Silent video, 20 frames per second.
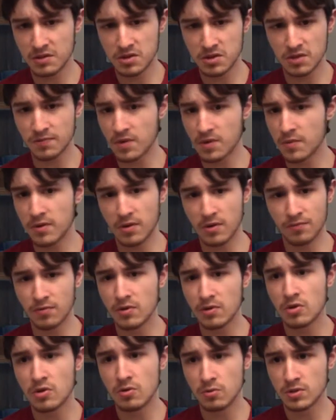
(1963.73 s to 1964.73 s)
stuff coming out
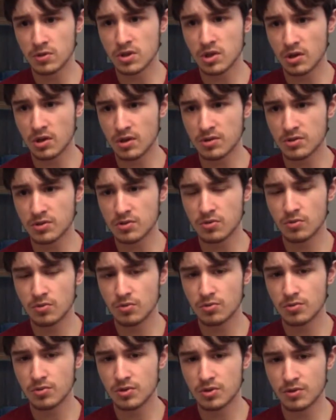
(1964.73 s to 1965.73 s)
for the newest
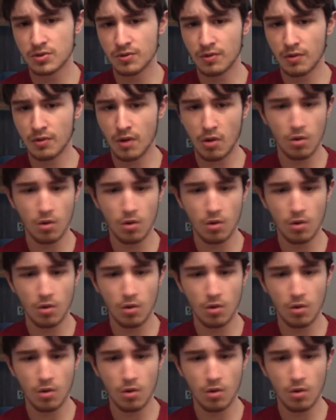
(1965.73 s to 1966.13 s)
consoles.